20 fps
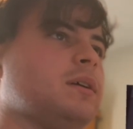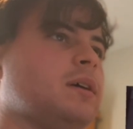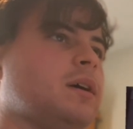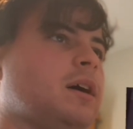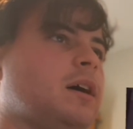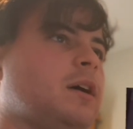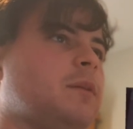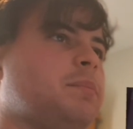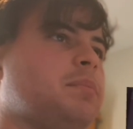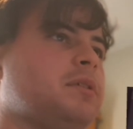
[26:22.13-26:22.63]

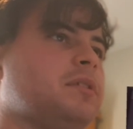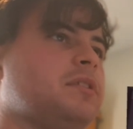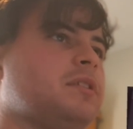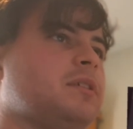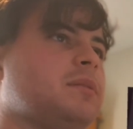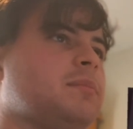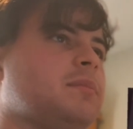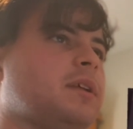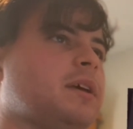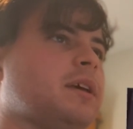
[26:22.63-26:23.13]
I'll put
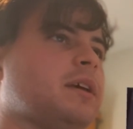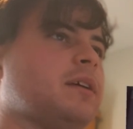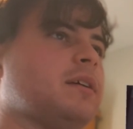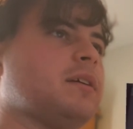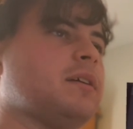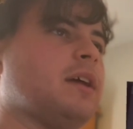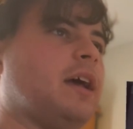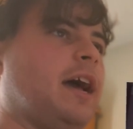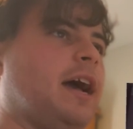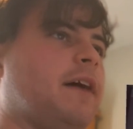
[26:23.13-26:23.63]
them
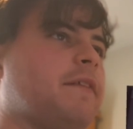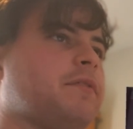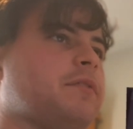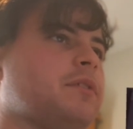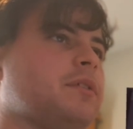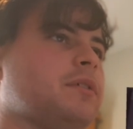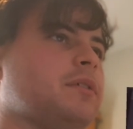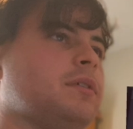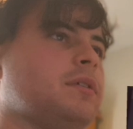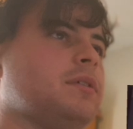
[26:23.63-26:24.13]
like
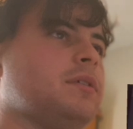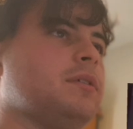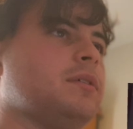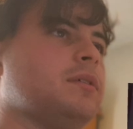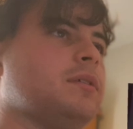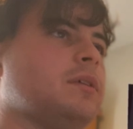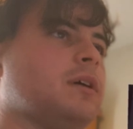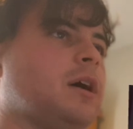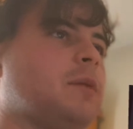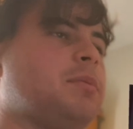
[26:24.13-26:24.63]

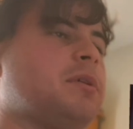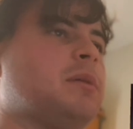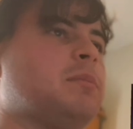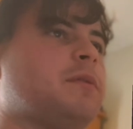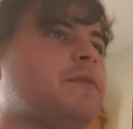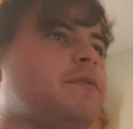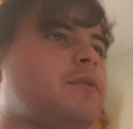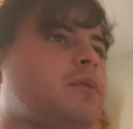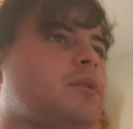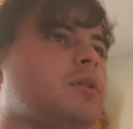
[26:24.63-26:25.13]
after... I'll put them
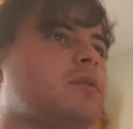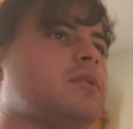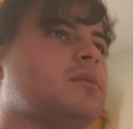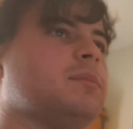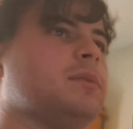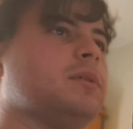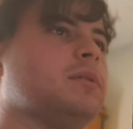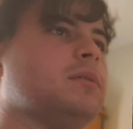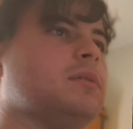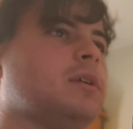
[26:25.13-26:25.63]
before
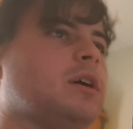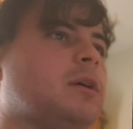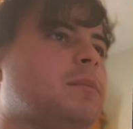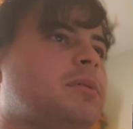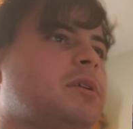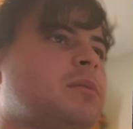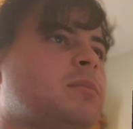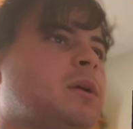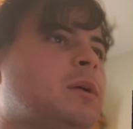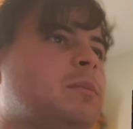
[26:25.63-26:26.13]
Ramon. I'll
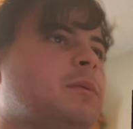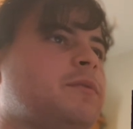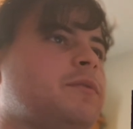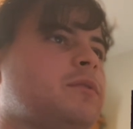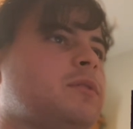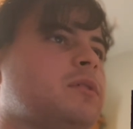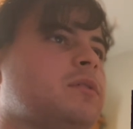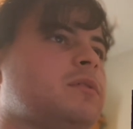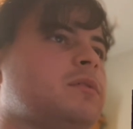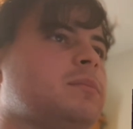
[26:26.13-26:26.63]
put them all
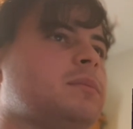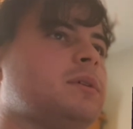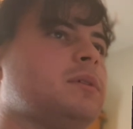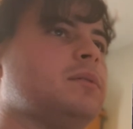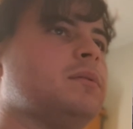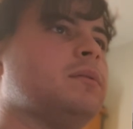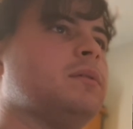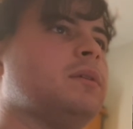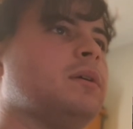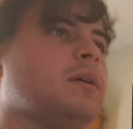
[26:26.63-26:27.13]
before
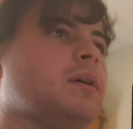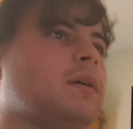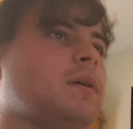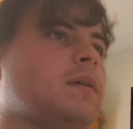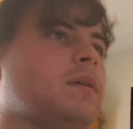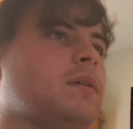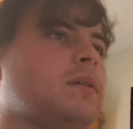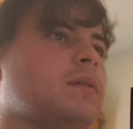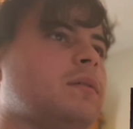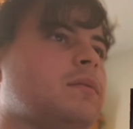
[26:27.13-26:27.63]
Ramon.
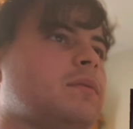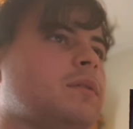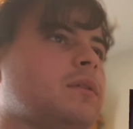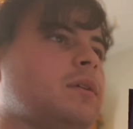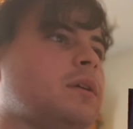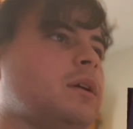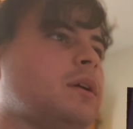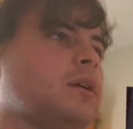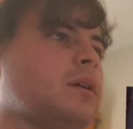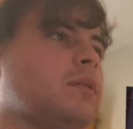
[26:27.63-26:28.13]

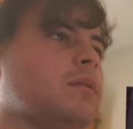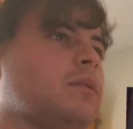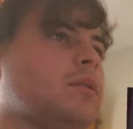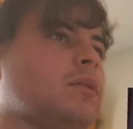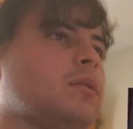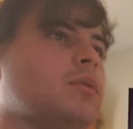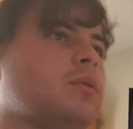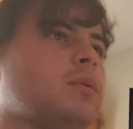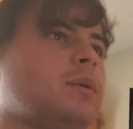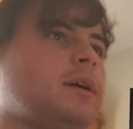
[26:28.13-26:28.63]
Here
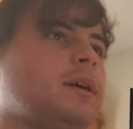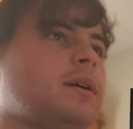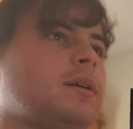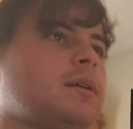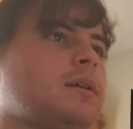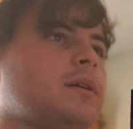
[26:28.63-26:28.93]
real quick.